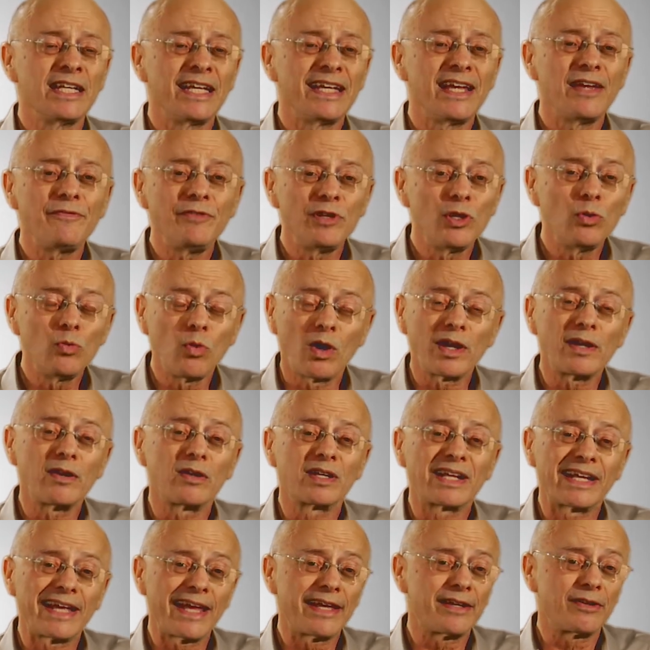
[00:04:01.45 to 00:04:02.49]
If you want
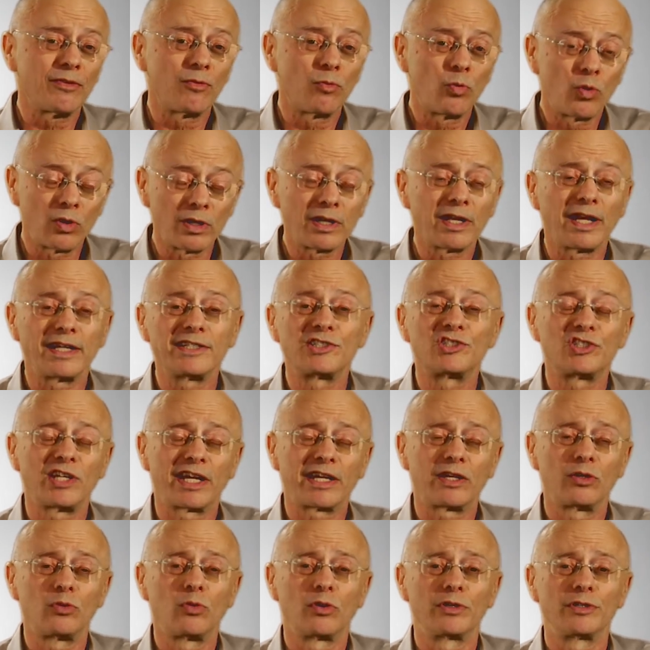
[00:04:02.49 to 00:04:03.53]
to kind of work on
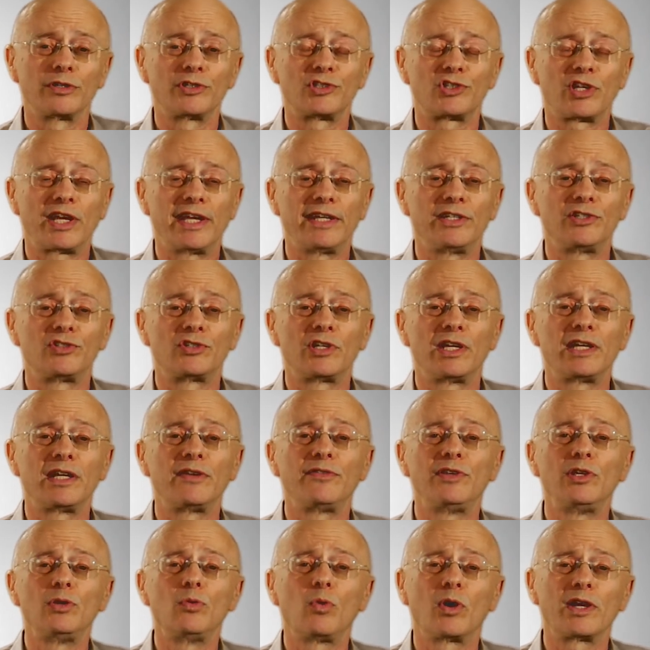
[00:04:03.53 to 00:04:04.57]
second order change, and
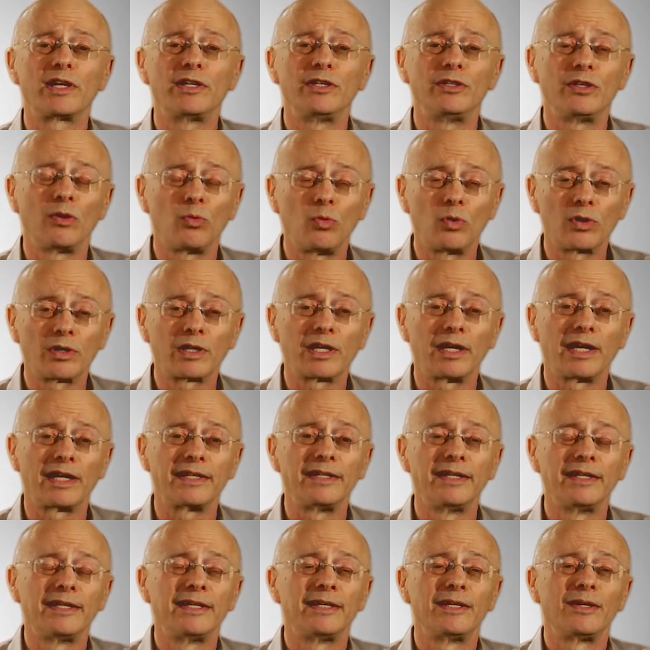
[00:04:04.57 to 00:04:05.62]
if you want to work
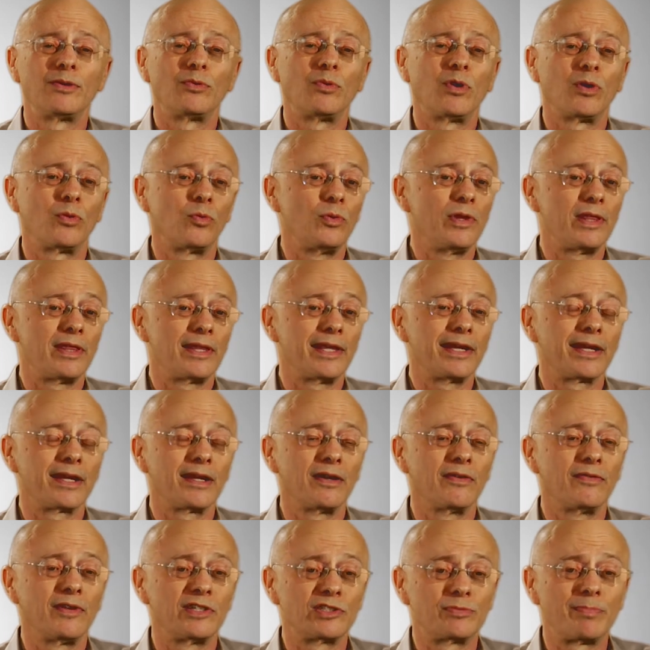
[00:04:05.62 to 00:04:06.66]
on what we think
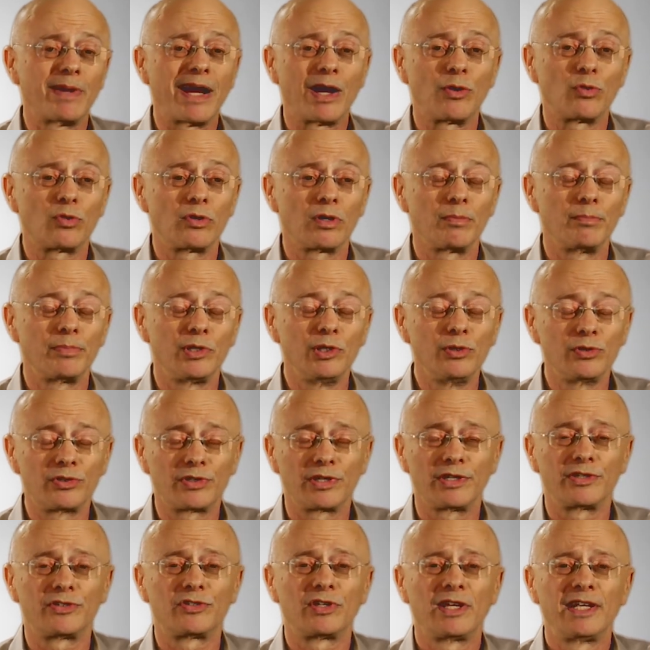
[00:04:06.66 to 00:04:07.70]
of as power
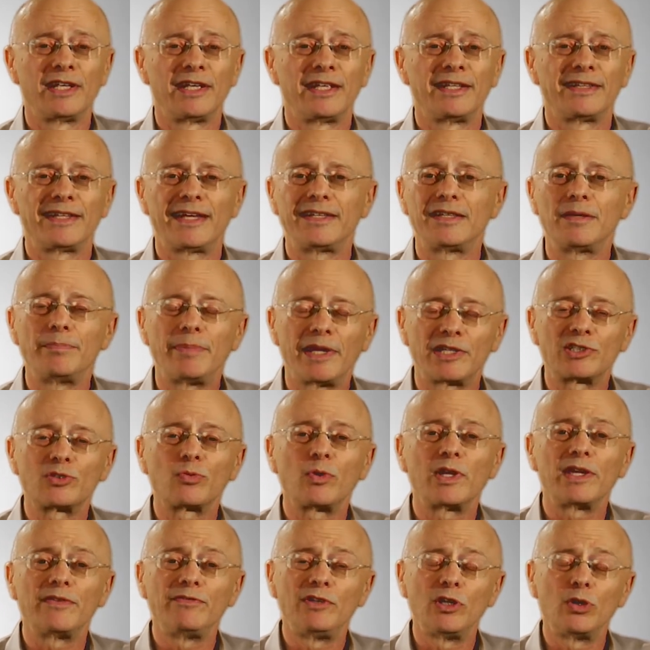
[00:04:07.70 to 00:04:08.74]
abuses, then the best
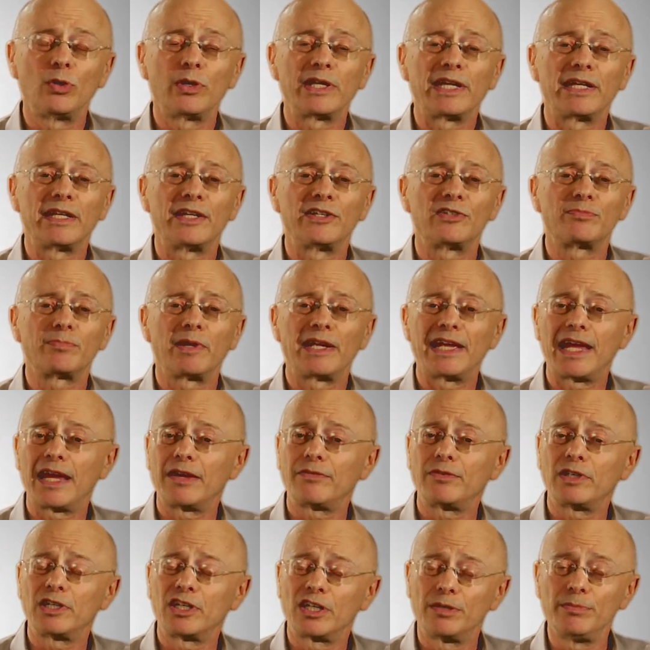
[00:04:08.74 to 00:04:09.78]
way of doing it is by
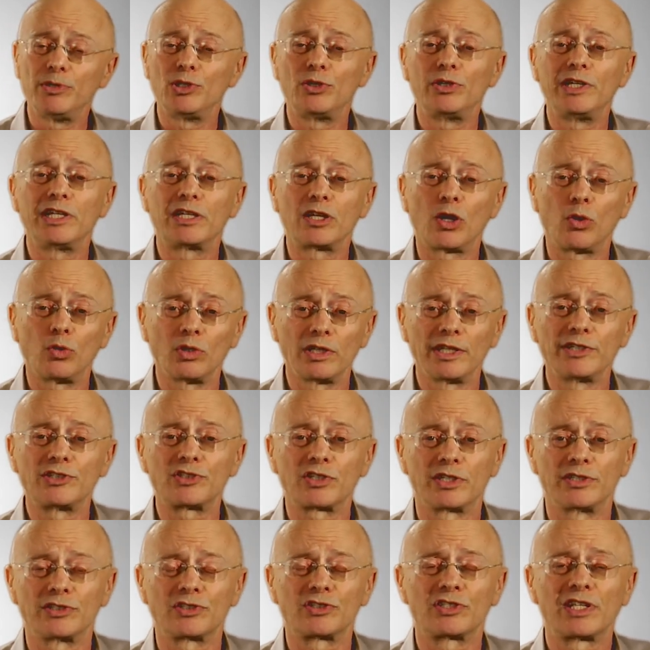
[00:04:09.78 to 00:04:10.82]
having community
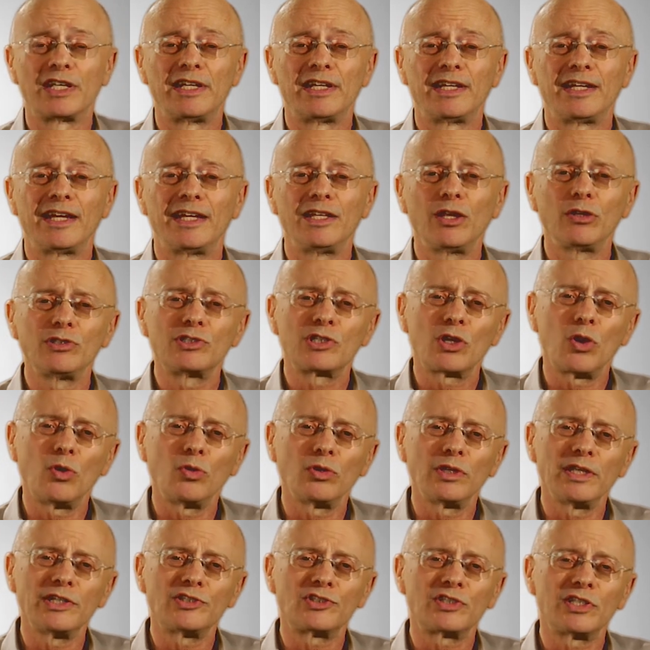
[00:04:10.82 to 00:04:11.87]
coalitions. And those
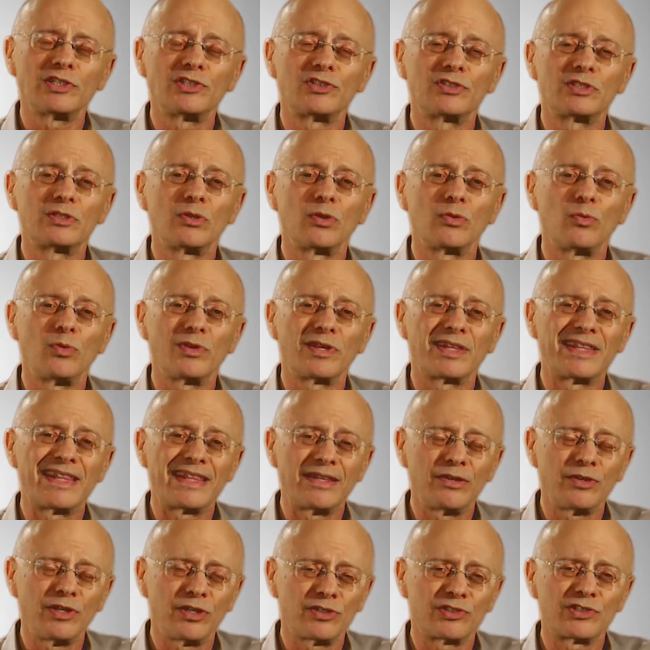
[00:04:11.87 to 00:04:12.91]
coalitions with
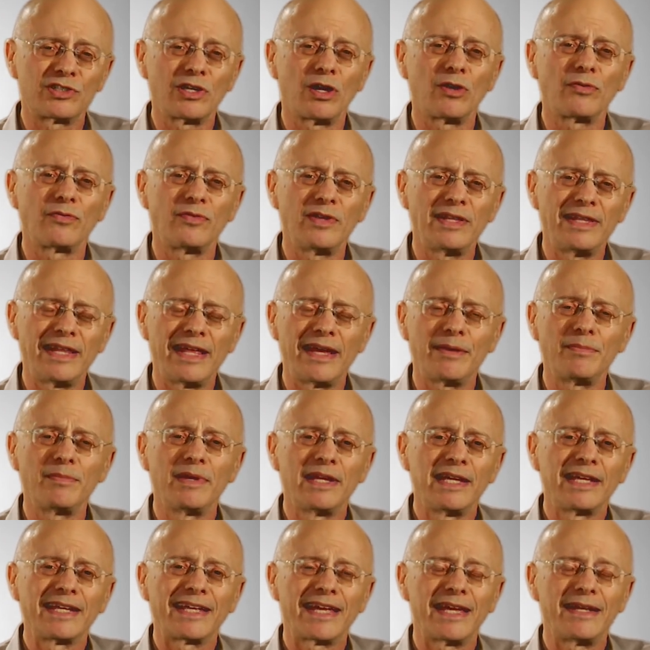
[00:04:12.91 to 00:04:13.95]
yourself and them
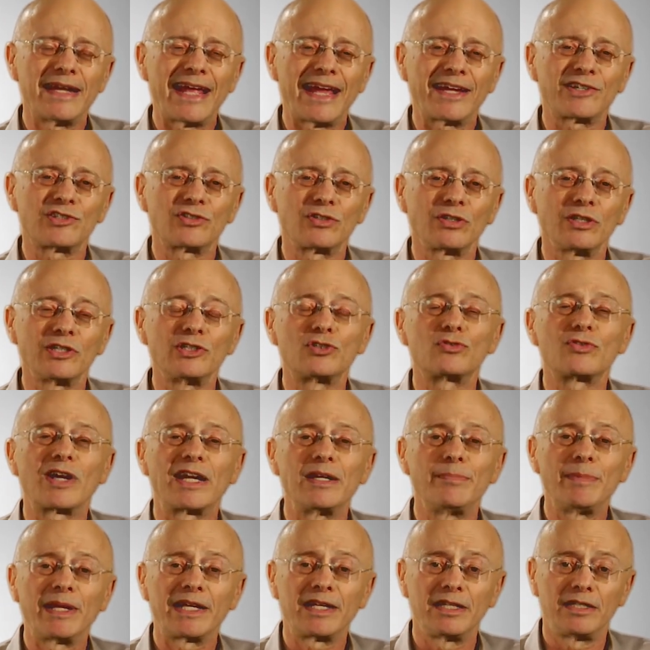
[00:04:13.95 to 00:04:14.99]
can actually try
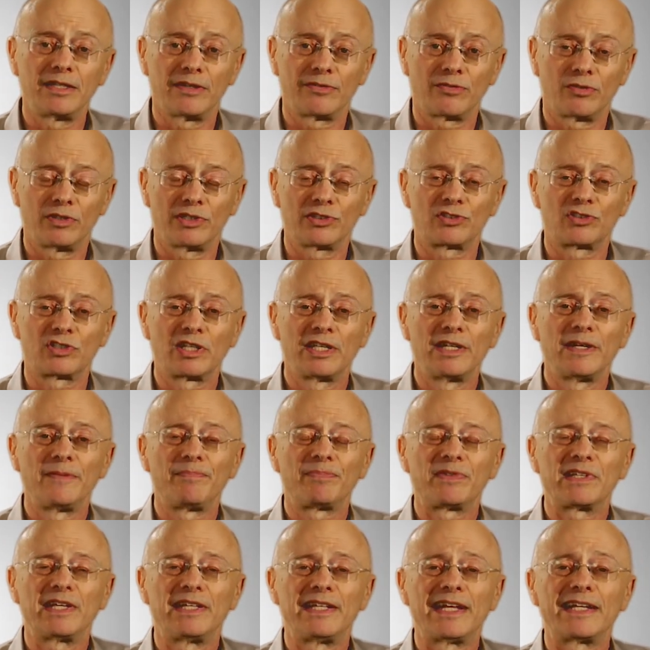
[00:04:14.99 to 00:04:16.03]
to make a difference.
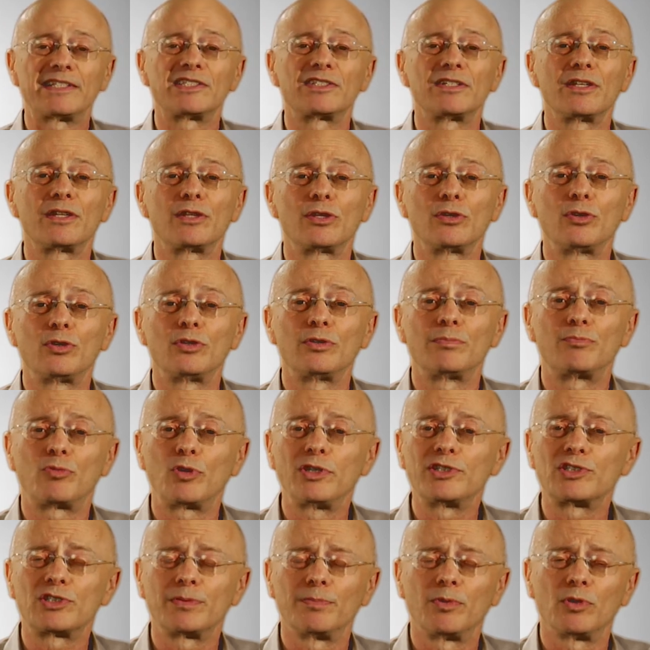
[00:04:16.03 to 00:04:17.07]
And that's the third
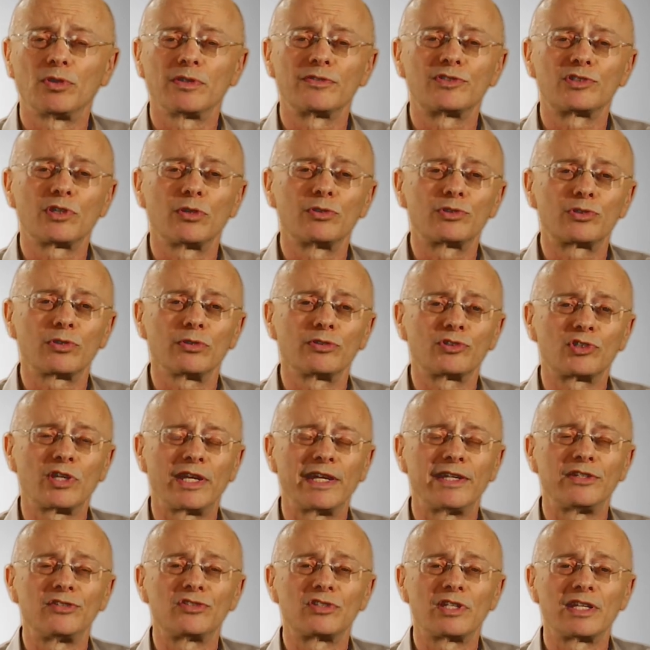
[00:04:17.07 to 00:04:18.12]
principle of social
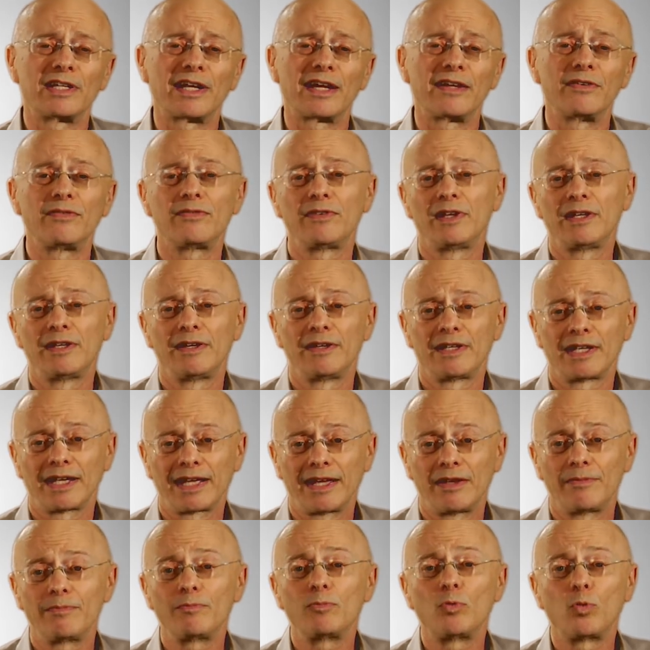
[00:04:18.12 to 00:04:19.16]
change that I've
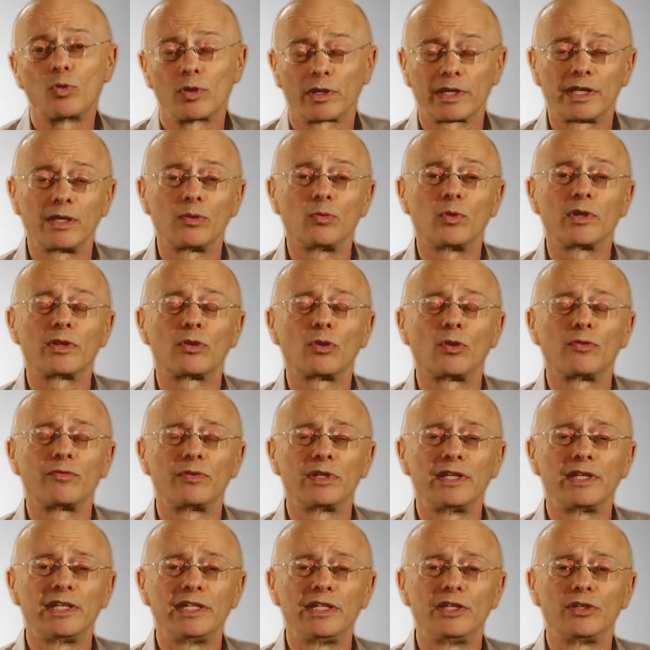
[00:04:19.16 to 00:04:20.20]
kept working with
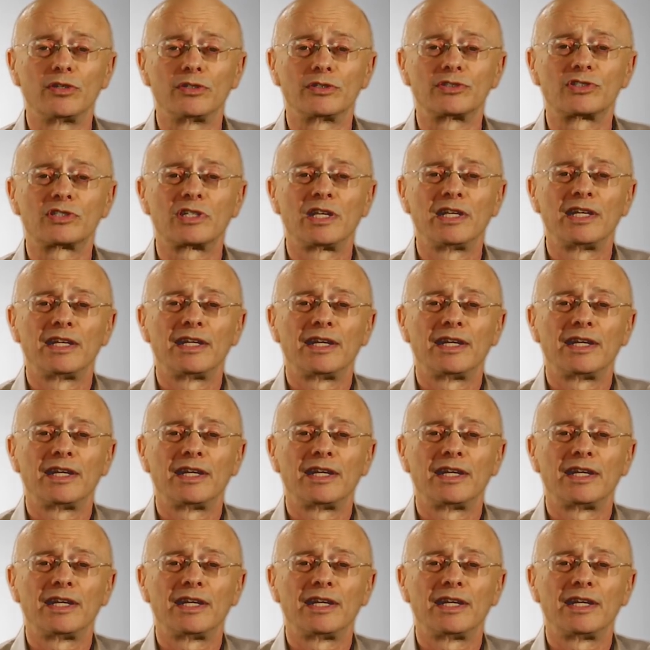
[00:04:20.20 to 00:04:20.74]
over the years.